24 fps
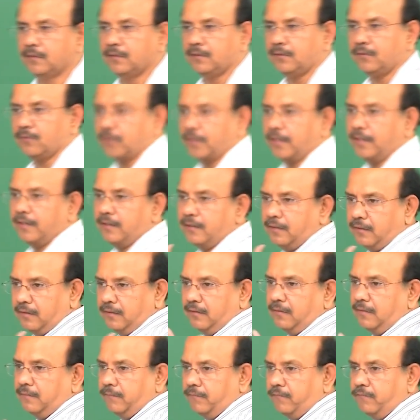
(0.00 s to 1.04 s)
okay?
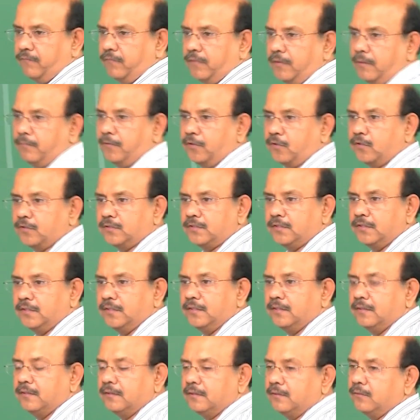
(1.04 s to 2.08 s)
Because the
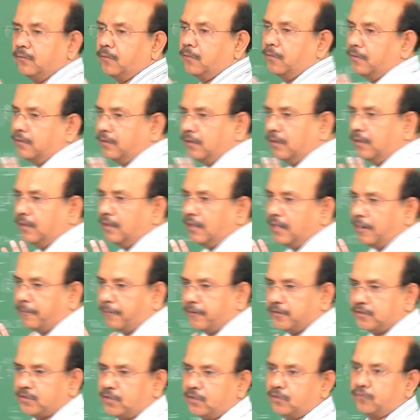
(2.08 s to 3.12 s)

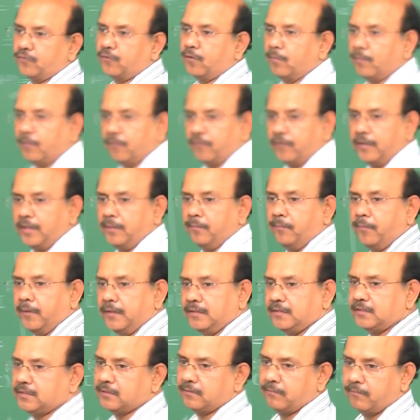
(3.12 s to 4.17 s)
Laplace transform of an
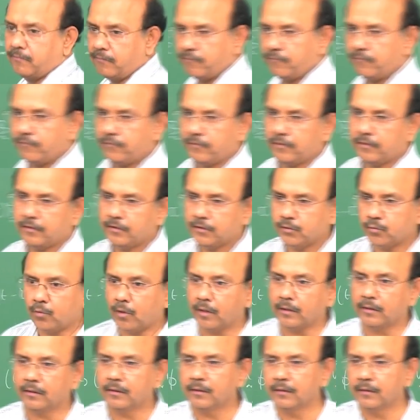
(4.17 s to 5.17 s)
impulse is what?